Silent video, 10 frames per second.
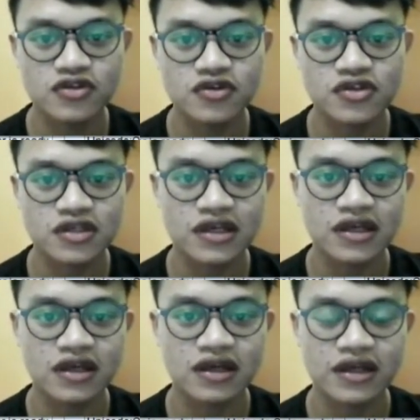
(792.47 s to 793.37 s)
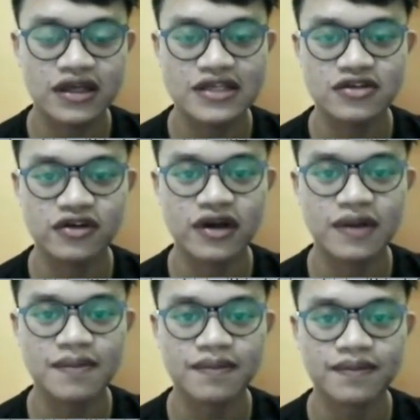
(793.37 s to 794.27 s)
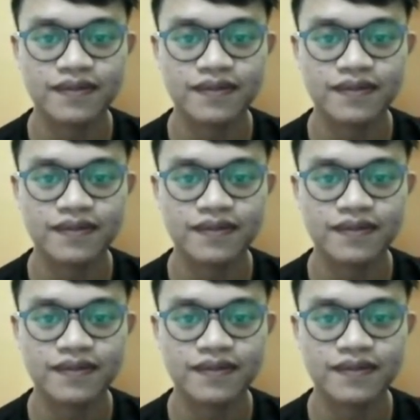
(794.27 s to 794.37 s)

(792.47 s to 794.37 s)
choose histogram,